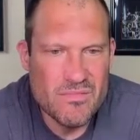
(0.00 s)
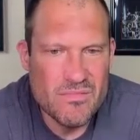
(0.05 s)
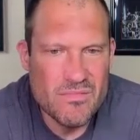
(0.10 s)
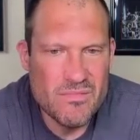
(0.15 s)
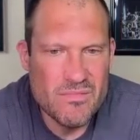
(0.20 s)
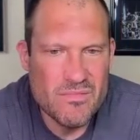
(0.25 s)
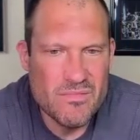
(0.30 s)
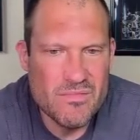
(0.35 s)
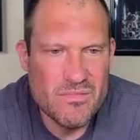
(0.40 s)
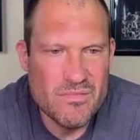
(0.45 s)

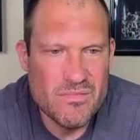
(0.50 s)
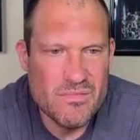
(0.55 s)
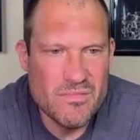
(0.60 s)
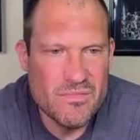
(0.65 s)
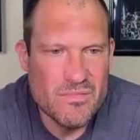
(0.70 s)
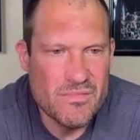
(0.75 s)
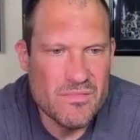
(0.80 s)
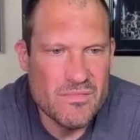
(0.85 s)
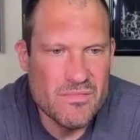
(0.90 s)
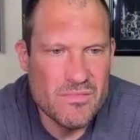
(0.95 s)

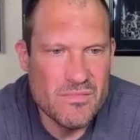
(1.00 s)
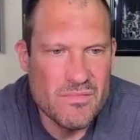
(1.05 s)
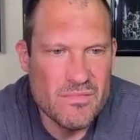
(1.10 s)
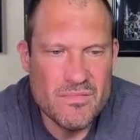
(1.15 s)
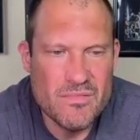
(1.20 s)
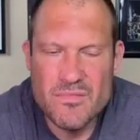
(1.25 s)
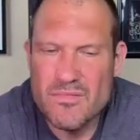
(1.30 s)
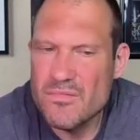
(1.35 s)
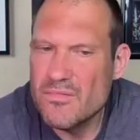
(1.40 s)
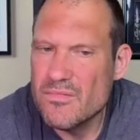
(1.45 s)

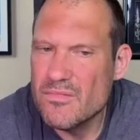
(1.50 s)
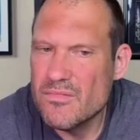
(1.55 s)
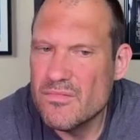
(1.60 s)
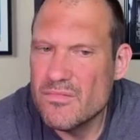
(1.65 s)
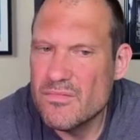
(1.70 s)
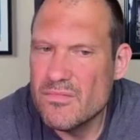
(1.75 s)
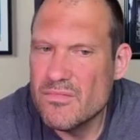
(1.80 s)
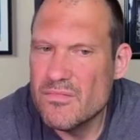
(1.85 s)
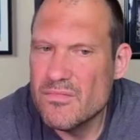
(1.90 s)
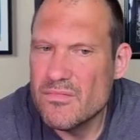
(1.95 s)

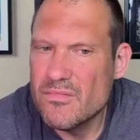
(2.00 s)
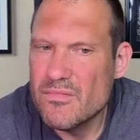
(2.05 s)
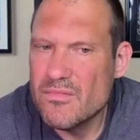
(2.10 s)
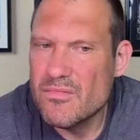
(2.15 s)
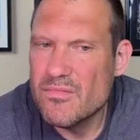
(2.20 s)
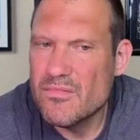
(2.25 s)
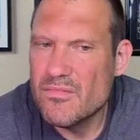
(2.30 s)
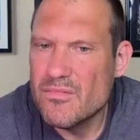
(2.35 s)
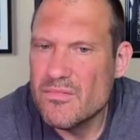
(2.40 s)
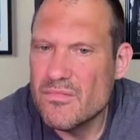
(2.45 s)

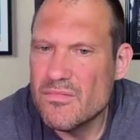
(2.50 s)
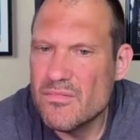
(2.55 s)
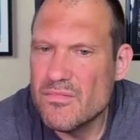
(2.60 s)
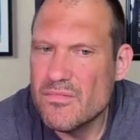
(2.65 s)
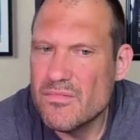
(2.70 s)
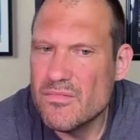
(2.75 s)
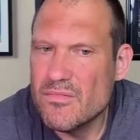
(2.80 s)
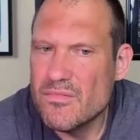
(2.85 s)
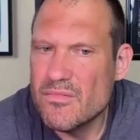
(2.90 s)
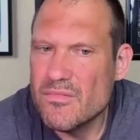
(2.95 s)

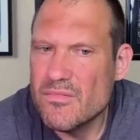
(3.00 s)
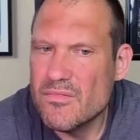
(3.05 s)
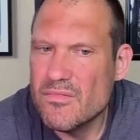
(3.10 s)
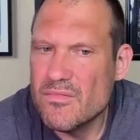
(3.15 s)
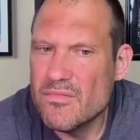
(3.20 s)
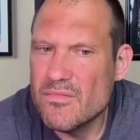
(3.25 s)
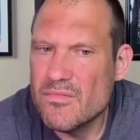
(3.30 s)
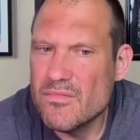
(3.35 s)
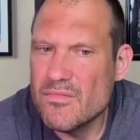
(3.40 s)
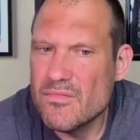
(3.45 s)

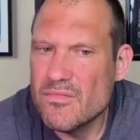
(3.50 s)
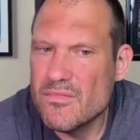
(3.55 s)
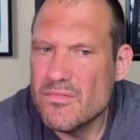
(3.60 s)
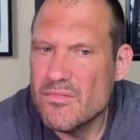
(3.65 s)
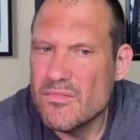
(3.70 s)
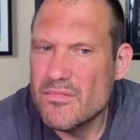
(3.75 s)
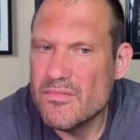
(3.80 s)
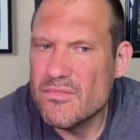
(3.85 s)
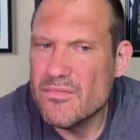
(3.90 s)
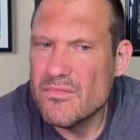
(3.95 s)

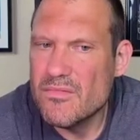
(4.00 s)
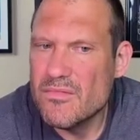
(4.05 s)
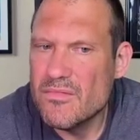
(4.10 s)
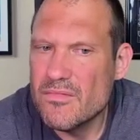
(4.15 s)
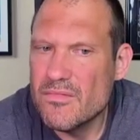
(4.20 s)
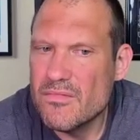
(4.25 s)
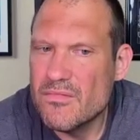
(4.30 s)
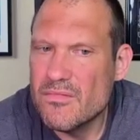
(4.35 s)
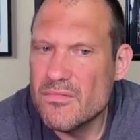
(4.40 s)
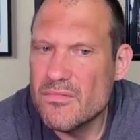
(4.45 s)

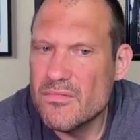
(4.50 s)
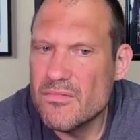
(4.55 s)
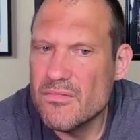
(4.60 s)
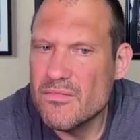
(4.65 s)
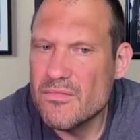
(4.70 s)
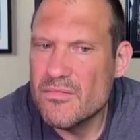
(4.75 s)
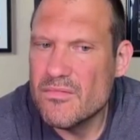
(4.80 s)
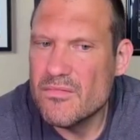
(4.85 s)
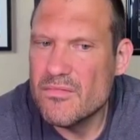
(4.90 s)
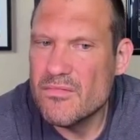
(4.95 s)

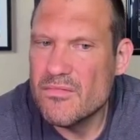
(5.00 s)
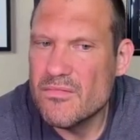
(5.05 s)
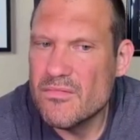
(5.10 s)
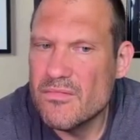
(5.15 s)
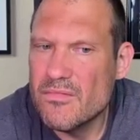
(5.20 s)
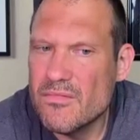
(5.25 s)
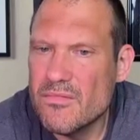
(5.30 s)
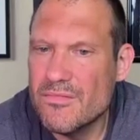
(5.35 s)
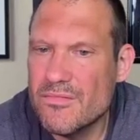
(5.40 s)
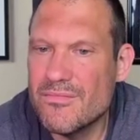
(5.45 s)

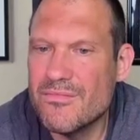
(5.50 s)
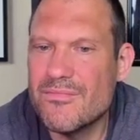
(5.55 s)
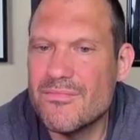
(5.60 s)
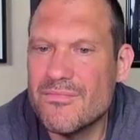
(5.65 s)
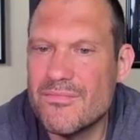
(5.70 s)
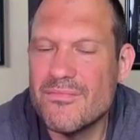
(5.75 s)
No words are spoken by the person on screen.